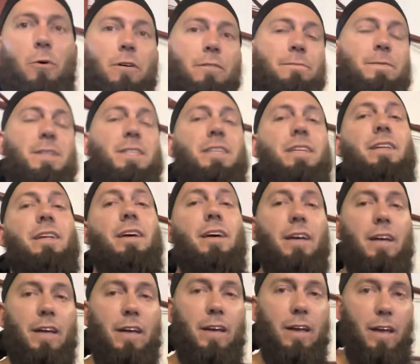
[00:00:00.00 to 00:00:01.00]
efficient,
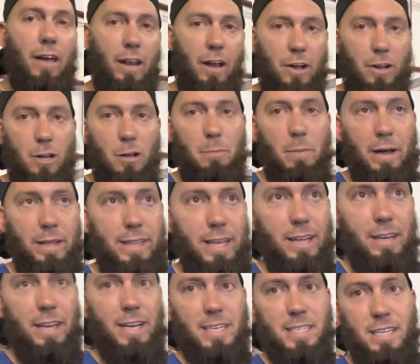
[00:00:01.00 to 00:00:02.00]
and I'll go about that
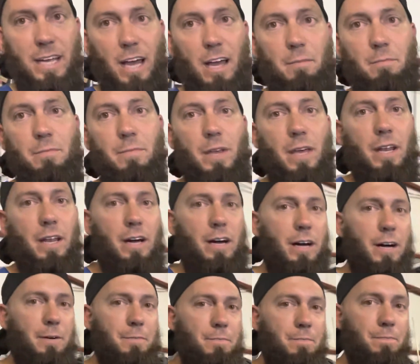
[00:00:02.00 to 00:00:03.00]
next time. And
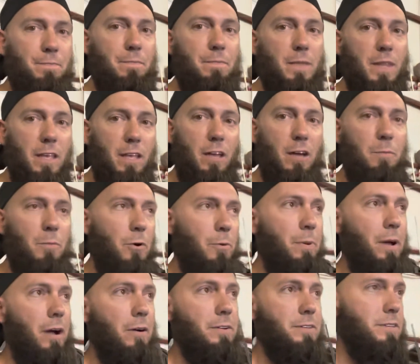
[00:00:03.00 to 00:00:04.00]
yeah, more
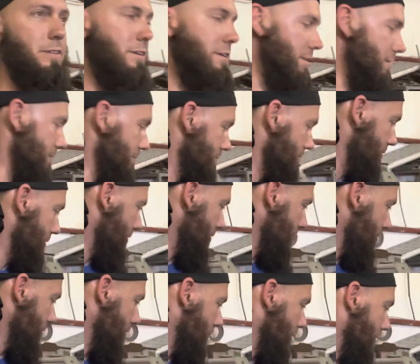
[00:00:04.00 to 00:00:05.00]
power to you.
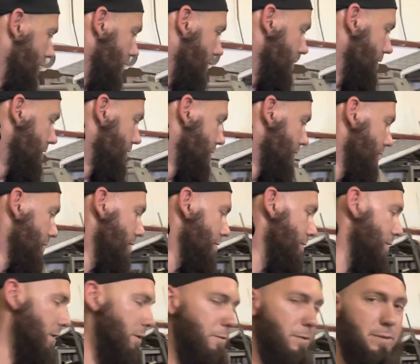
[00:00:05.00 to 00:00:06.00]

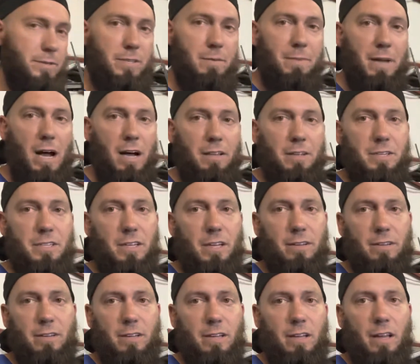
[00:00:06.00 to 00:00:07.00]
Knowing some knowledge,
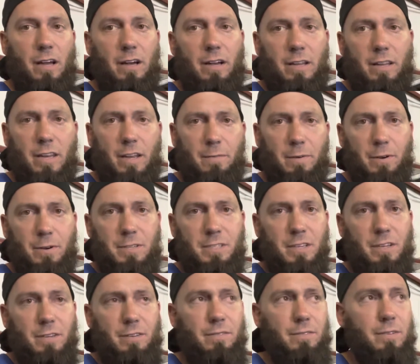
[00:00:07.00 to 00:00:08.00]
never hurts to
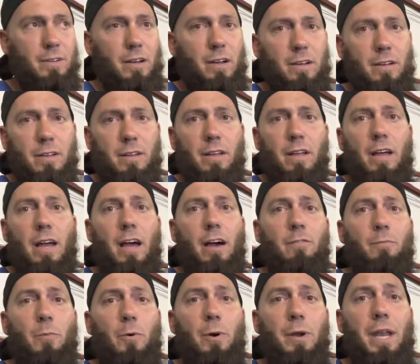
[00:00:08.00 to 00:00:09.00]
have
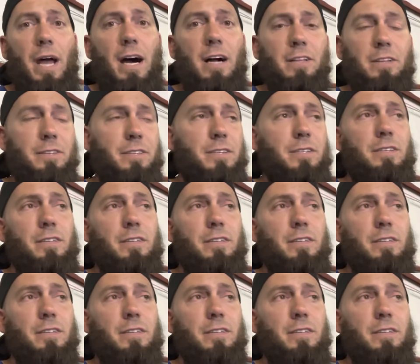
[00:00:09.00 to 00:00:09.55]
more knowledge.